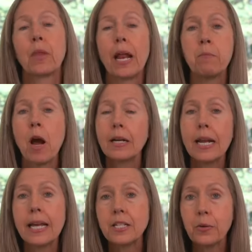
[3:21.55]
And I'm not
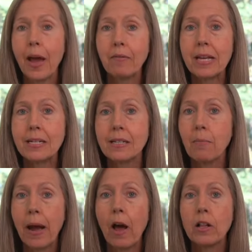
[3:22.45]
going to get too heavy into
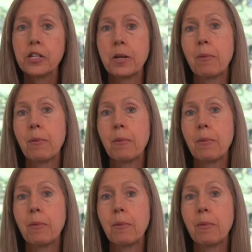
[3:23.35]
the biology,